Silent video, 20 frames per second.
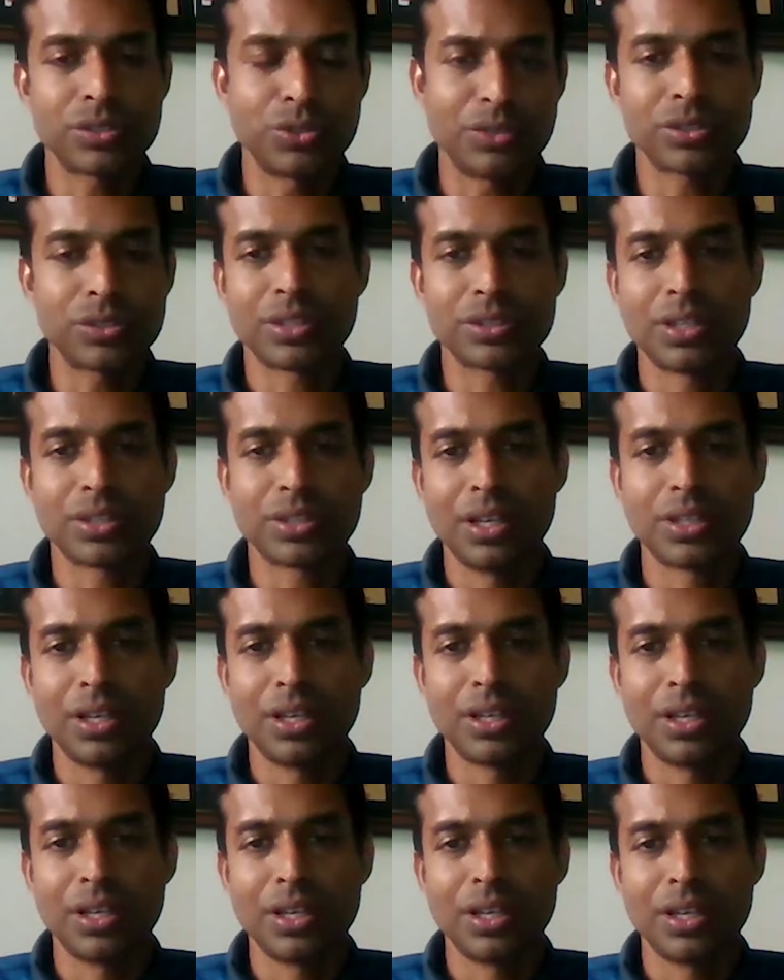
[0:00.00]
challenges,
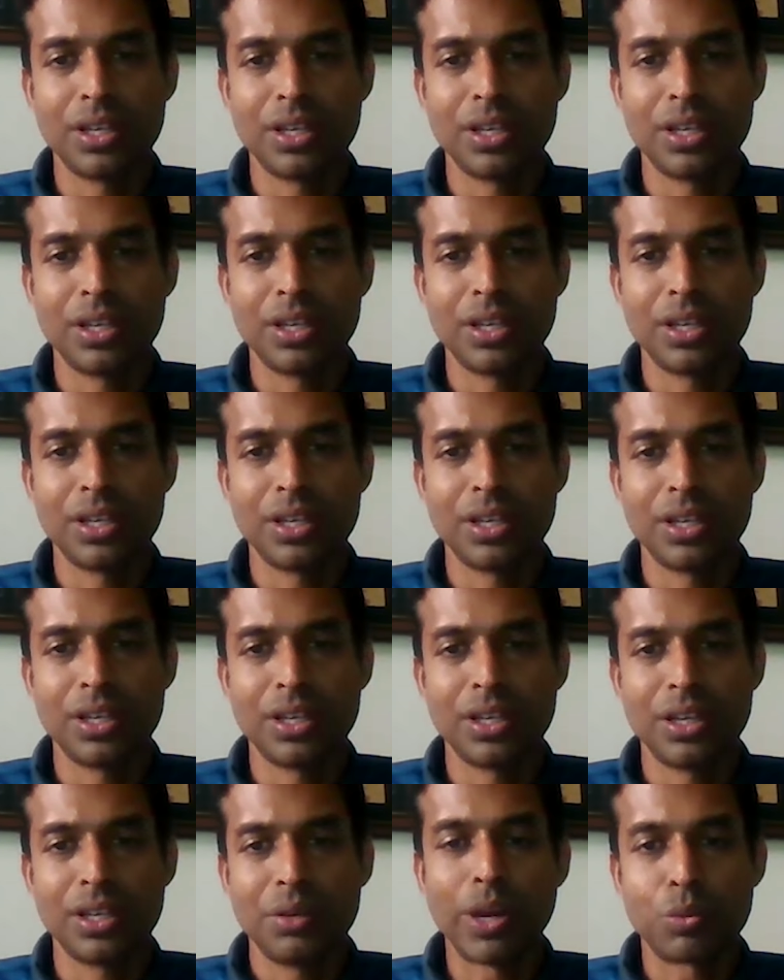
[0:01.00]

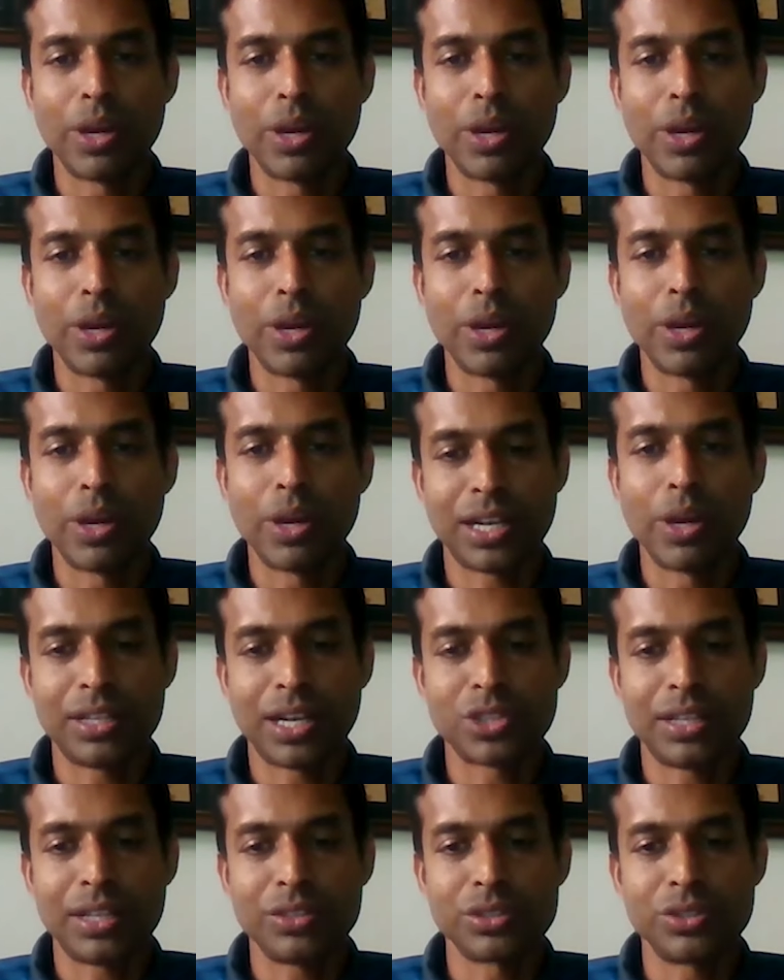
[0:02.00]
but whenever I've had
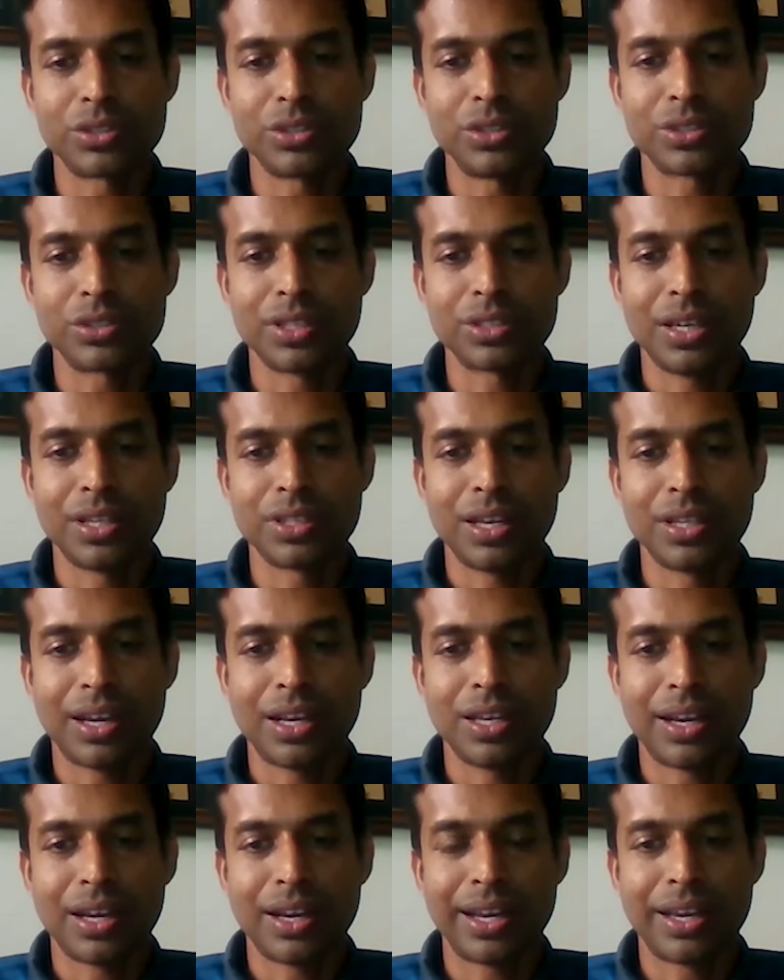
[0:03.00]
my challenges,
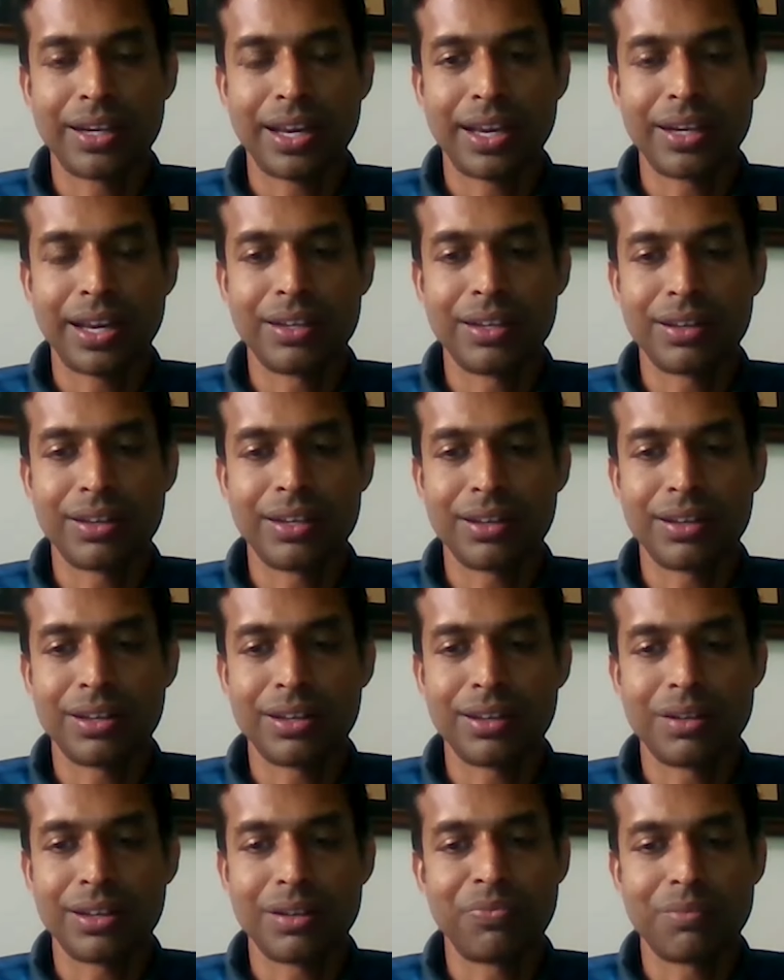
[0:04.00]
I
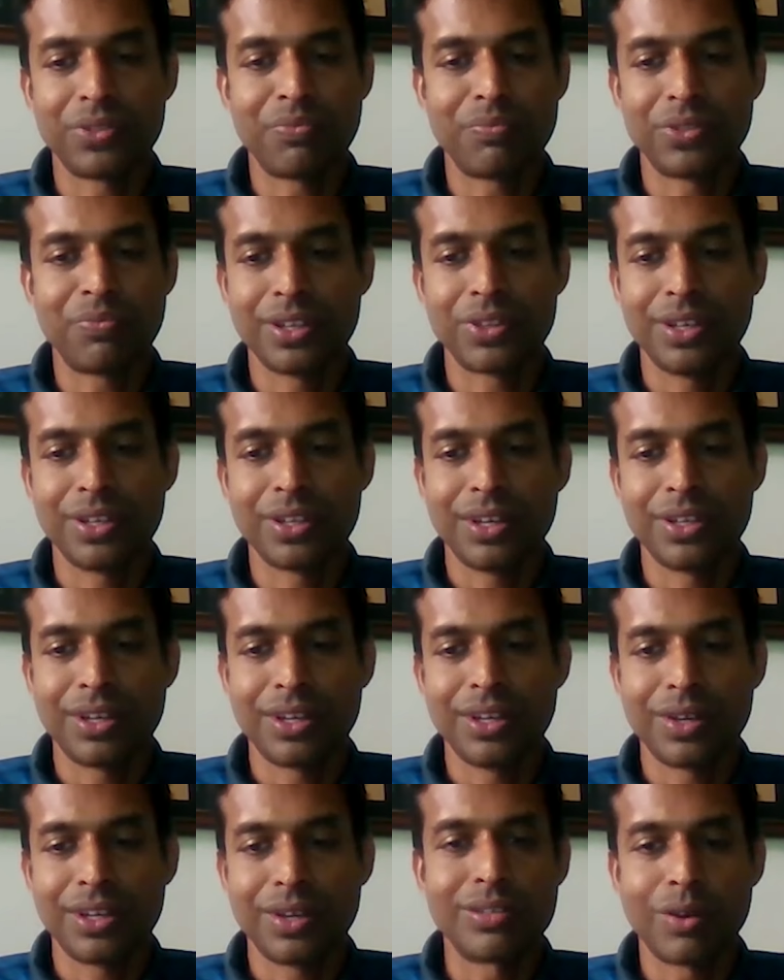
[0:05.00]
had
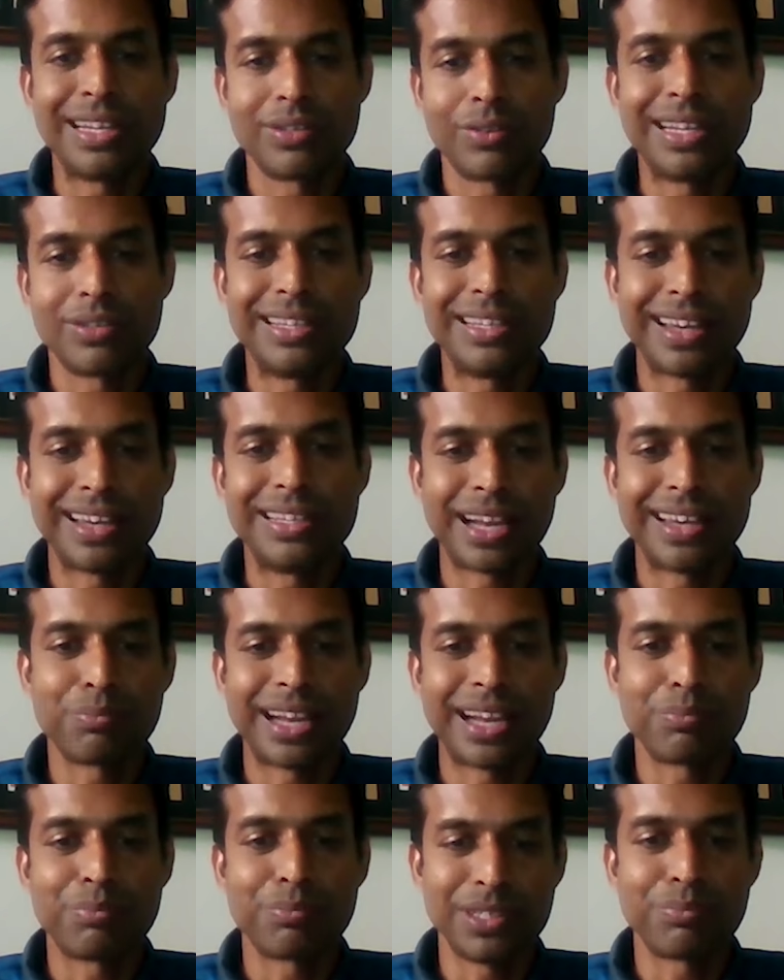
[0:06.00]
God
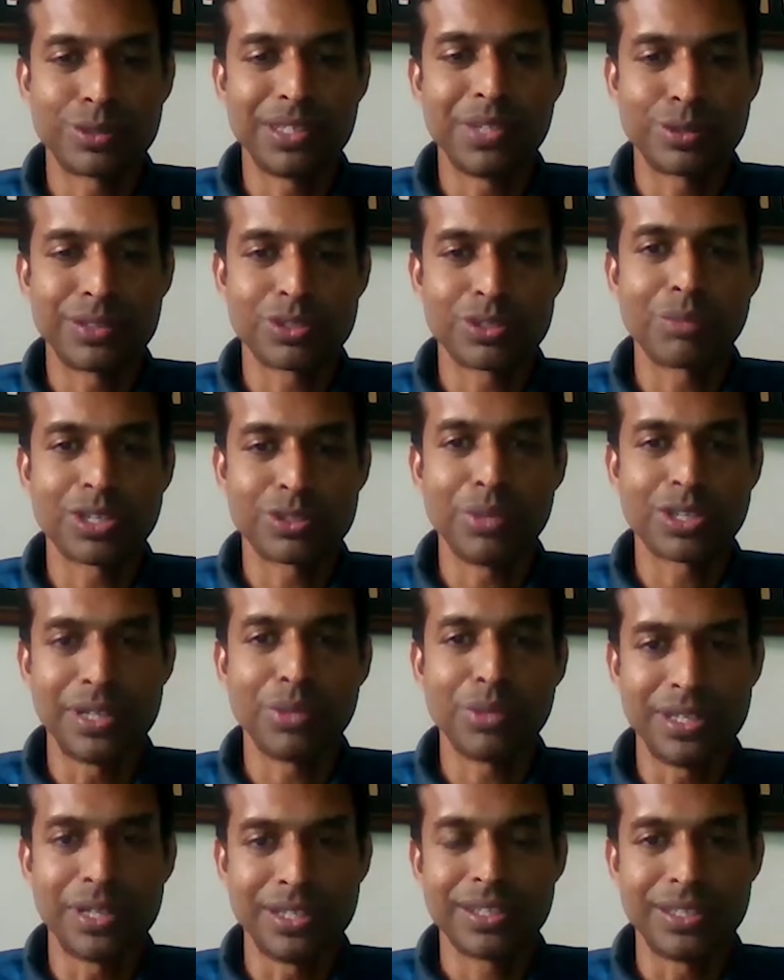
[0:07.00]
really helped me through
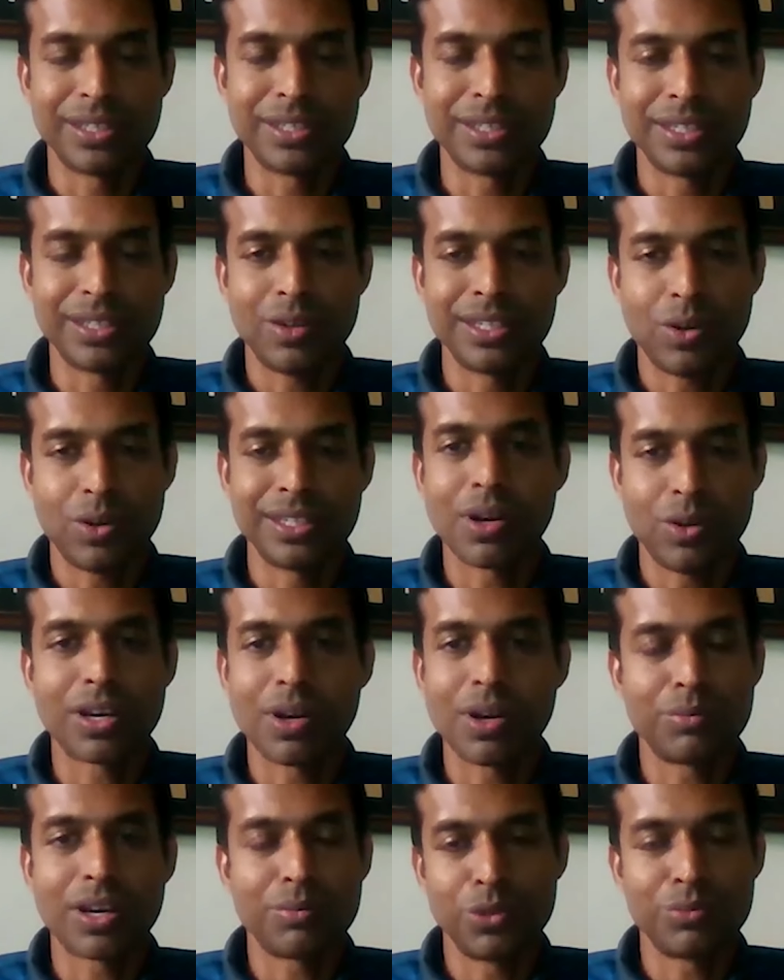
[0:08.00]
somebody
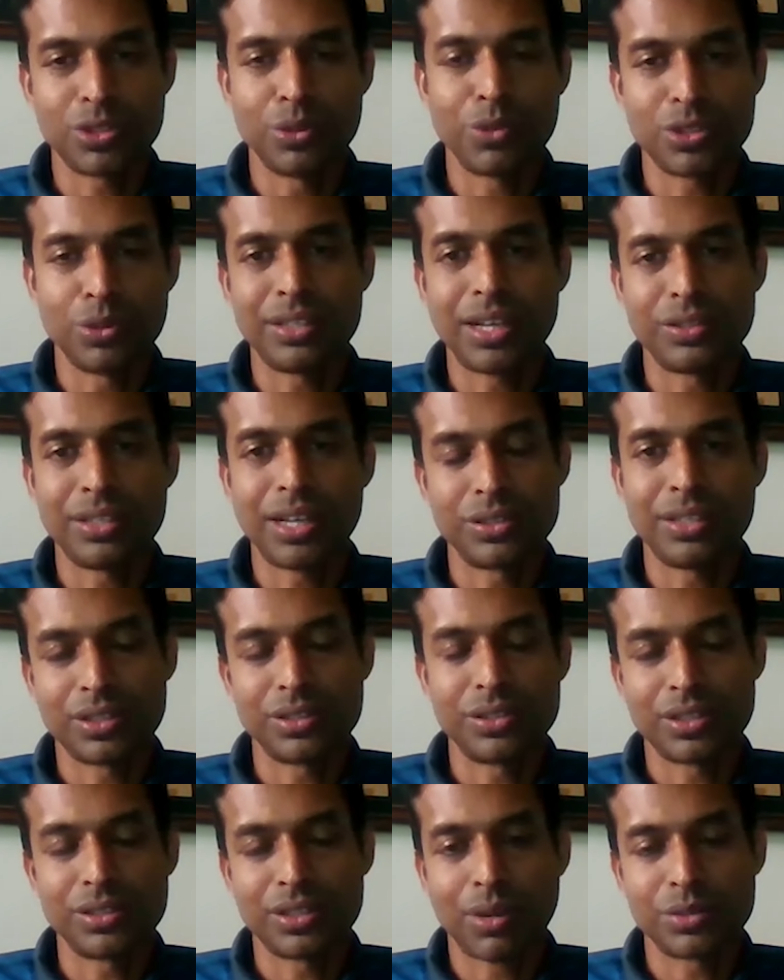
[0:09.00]
overcome those
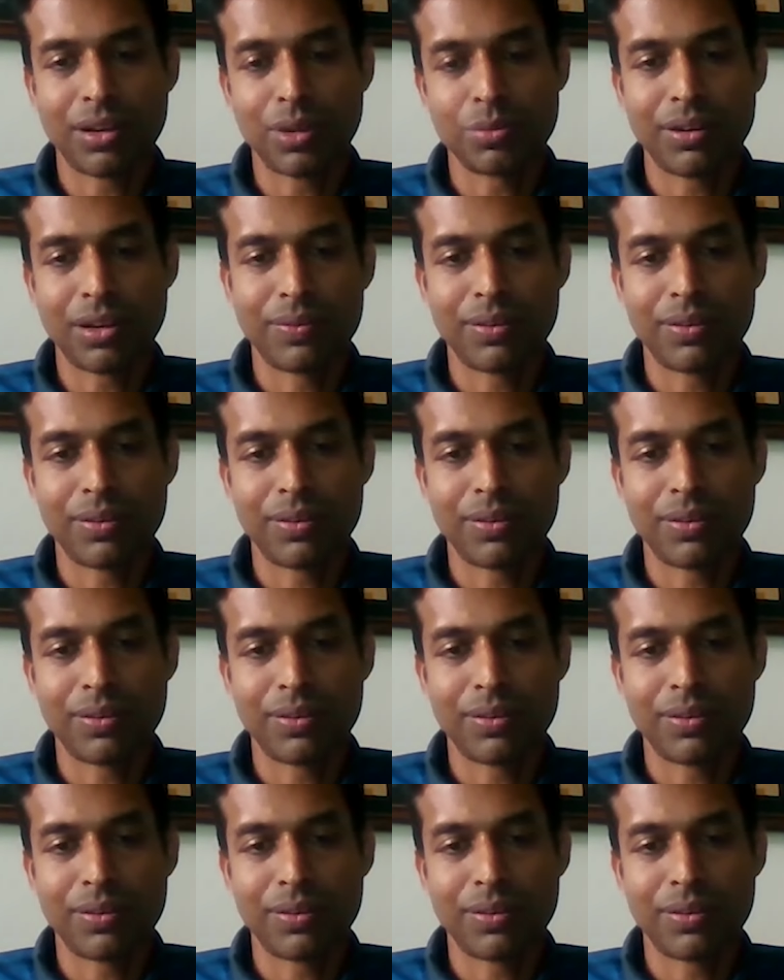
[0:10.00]
challenges.